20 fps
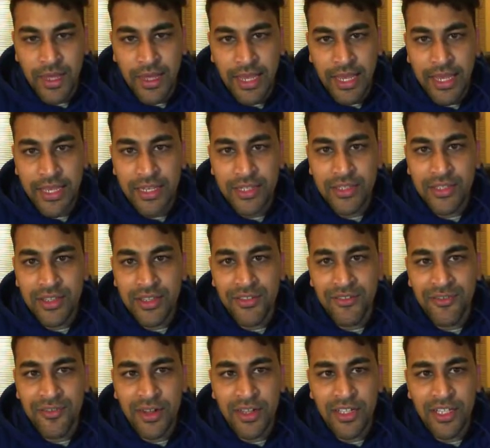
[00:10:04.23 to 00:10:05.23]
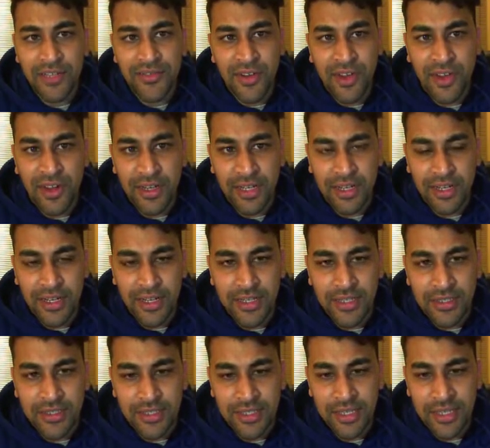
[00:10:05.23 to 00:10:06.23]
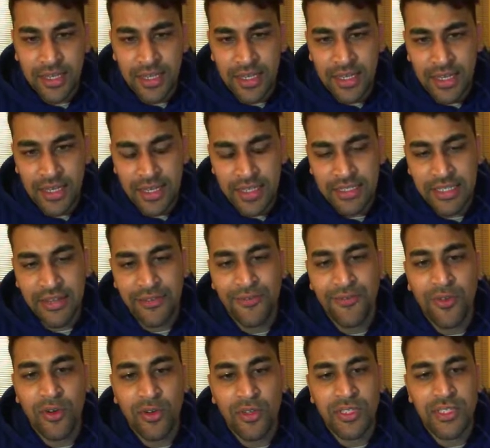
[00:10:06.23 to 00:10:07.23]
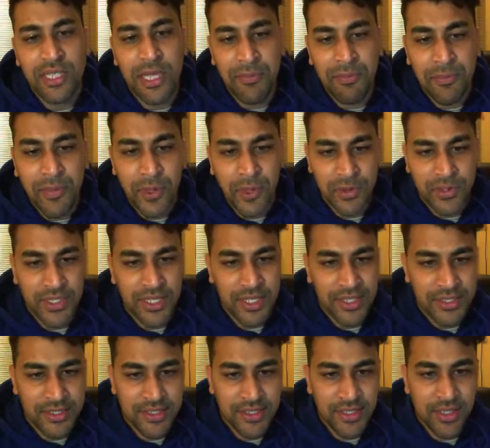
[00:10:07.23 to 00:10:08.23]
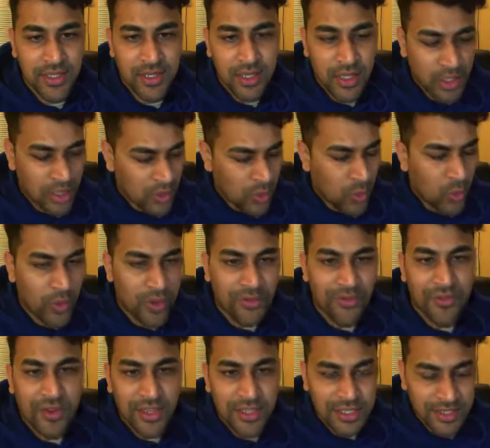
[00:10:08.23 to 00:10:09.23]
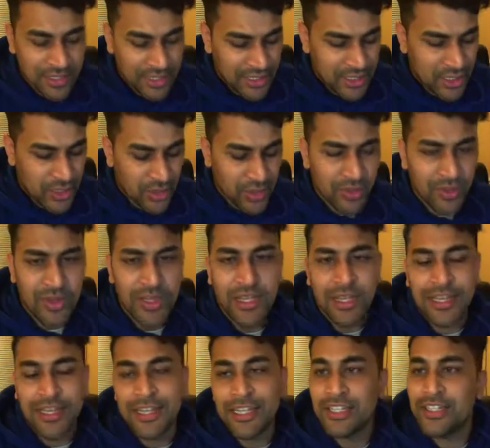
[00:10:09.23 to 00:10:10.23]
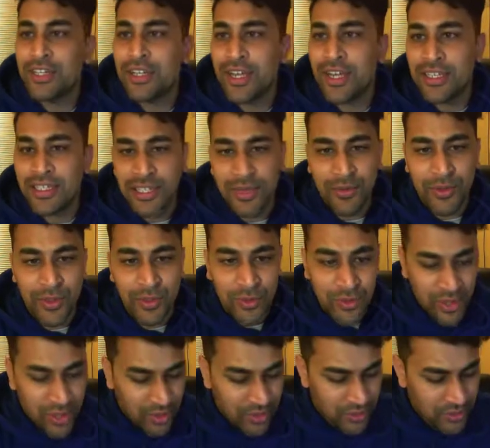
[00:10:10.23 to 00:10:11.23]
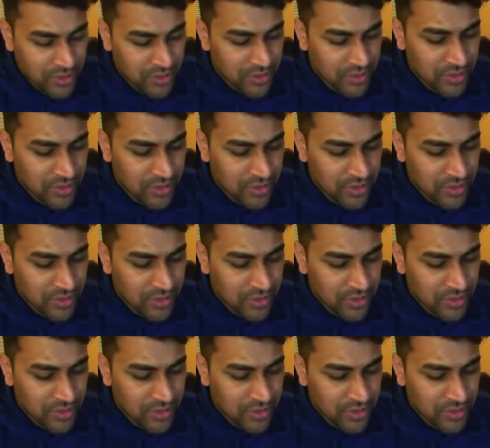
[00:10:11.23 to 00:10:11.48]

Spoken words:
adding to the front of our linked list is a 4-step process. We first need to initialize our new node,